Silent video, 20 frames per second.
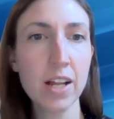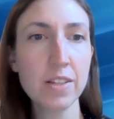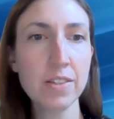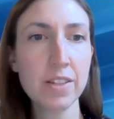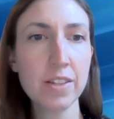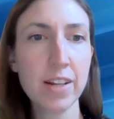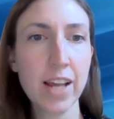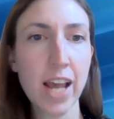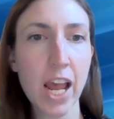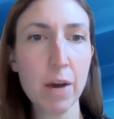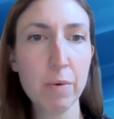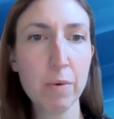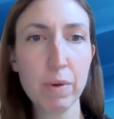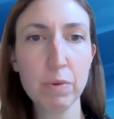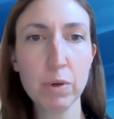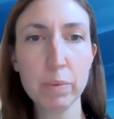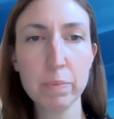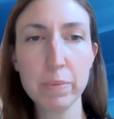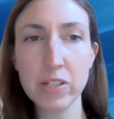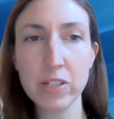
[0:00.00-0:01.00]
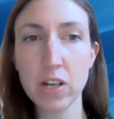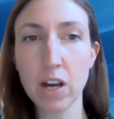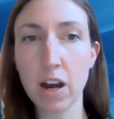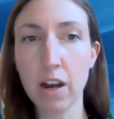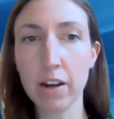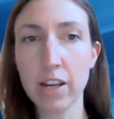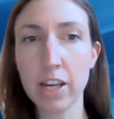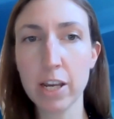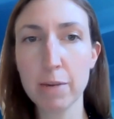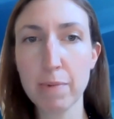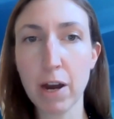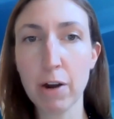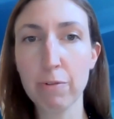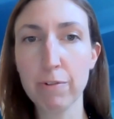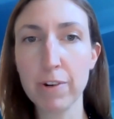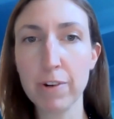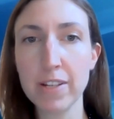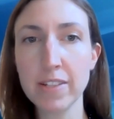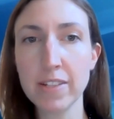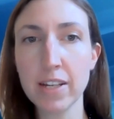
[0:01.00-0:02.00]
Today, we will be talking about
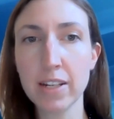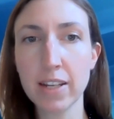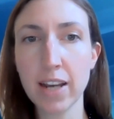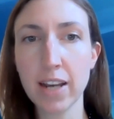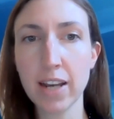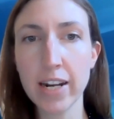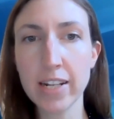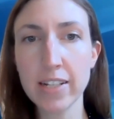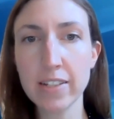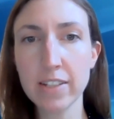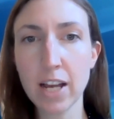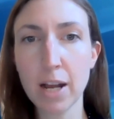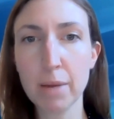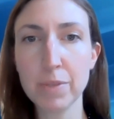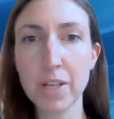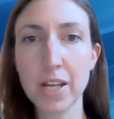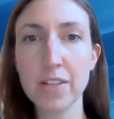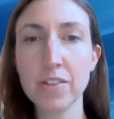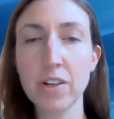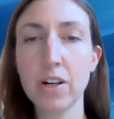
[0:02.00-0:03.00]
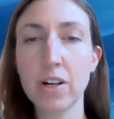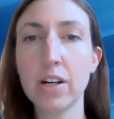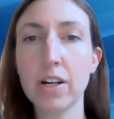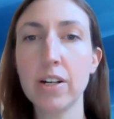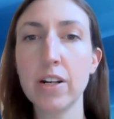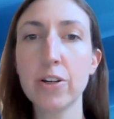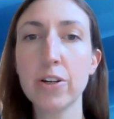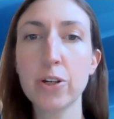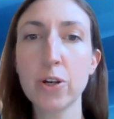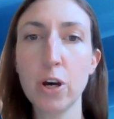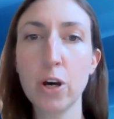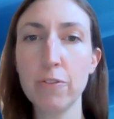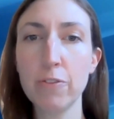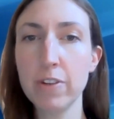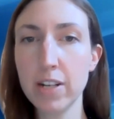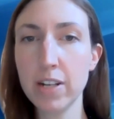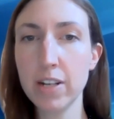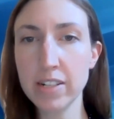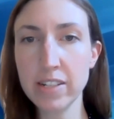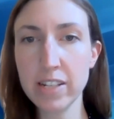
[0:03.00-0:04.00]
recent guidance updates on
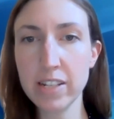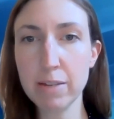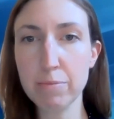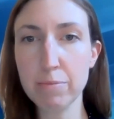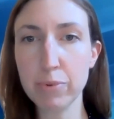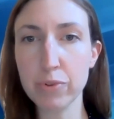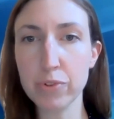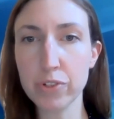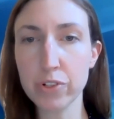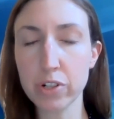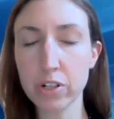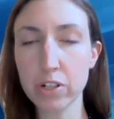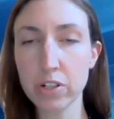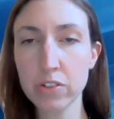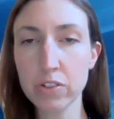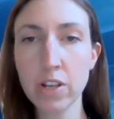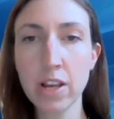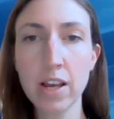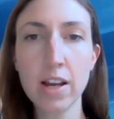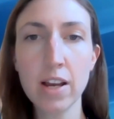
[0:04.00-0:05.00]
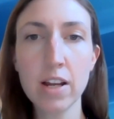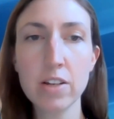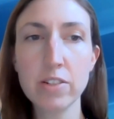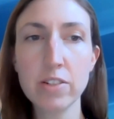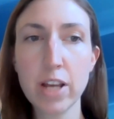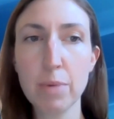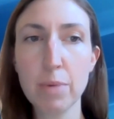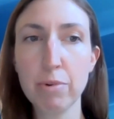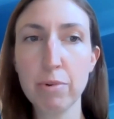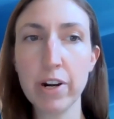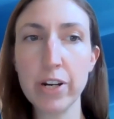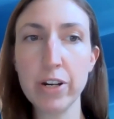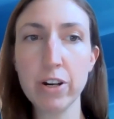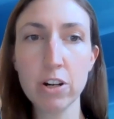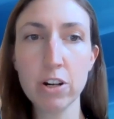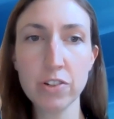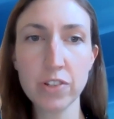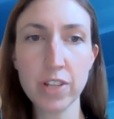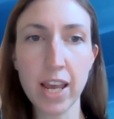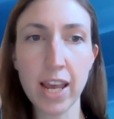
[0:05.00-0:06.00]
COVID-19 boosters, temporary
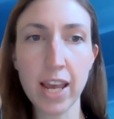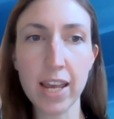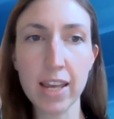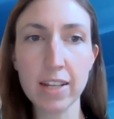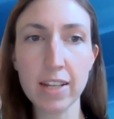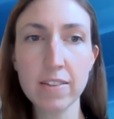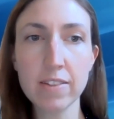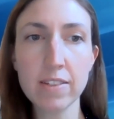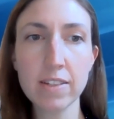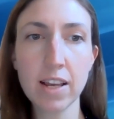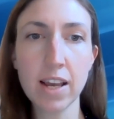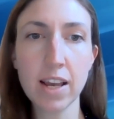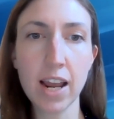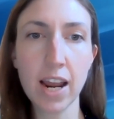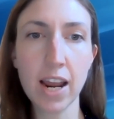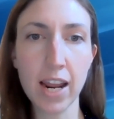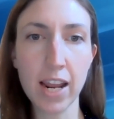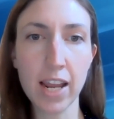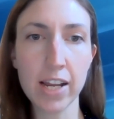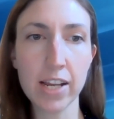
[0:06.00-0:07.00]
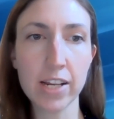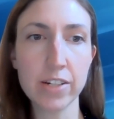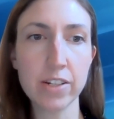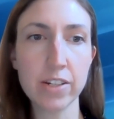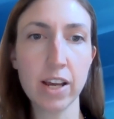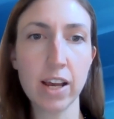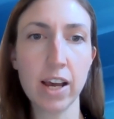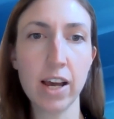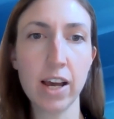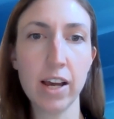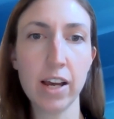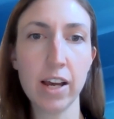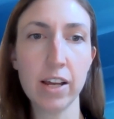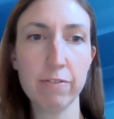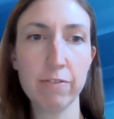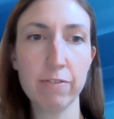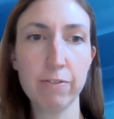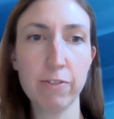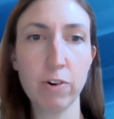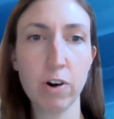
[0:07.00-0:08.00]
nurse aides, and
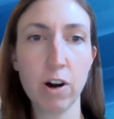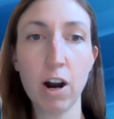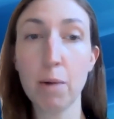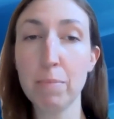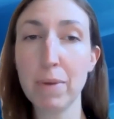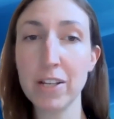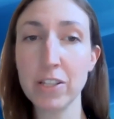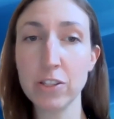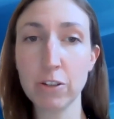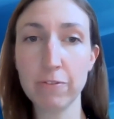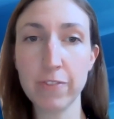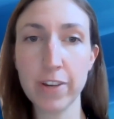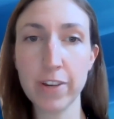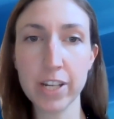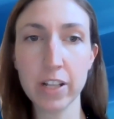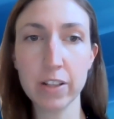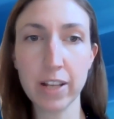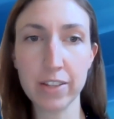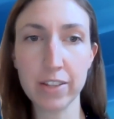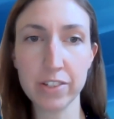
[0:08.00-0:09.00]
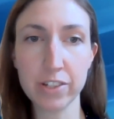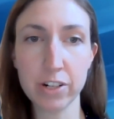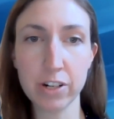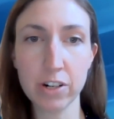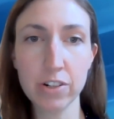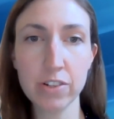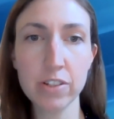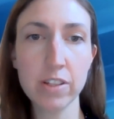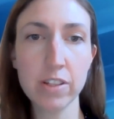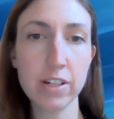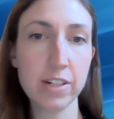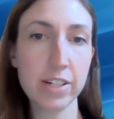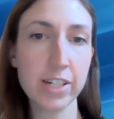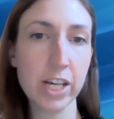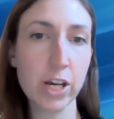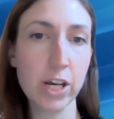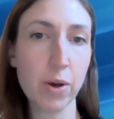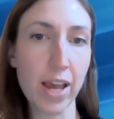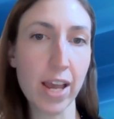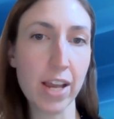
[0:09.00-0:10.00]
for our Pennsylvania listeners, the
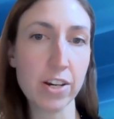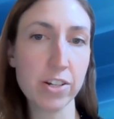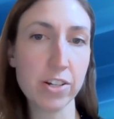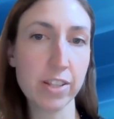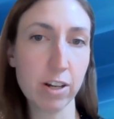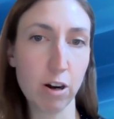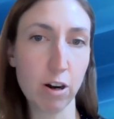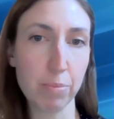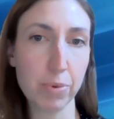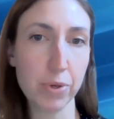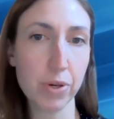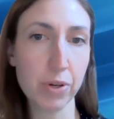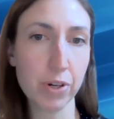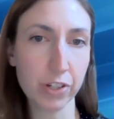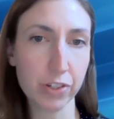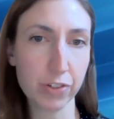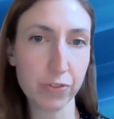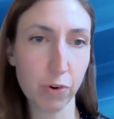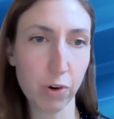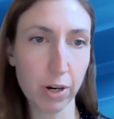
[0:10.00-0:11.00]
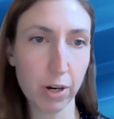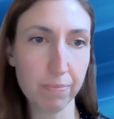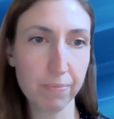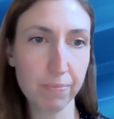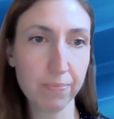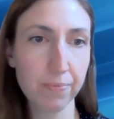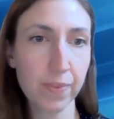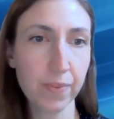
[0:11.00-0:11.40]
DOH Therapeutics form.